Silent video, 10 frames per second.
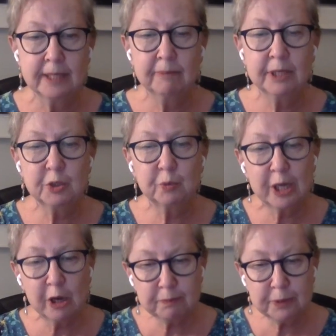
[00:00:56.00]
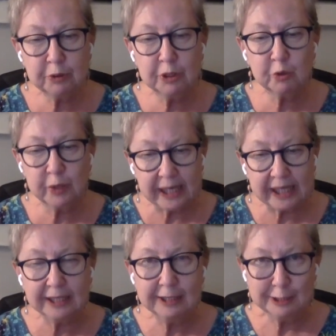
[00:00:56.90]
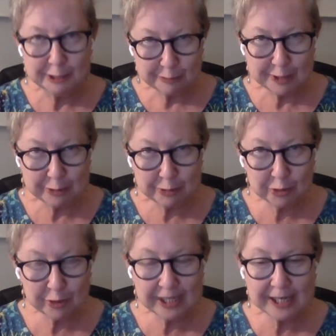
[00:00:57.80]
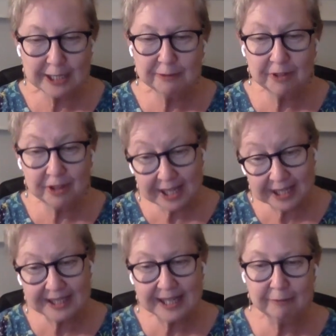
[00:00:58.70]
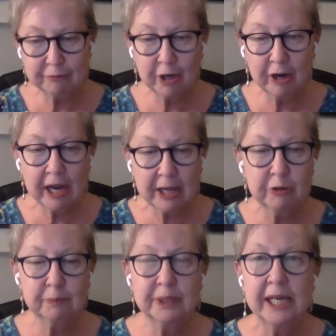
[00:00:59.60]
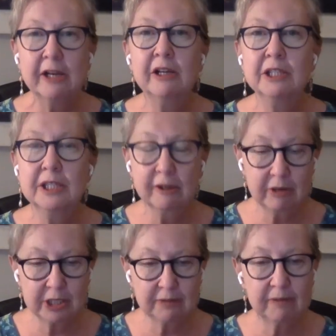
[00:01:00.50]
but as we hope you'll agree when you join us for this and for our other Play On series of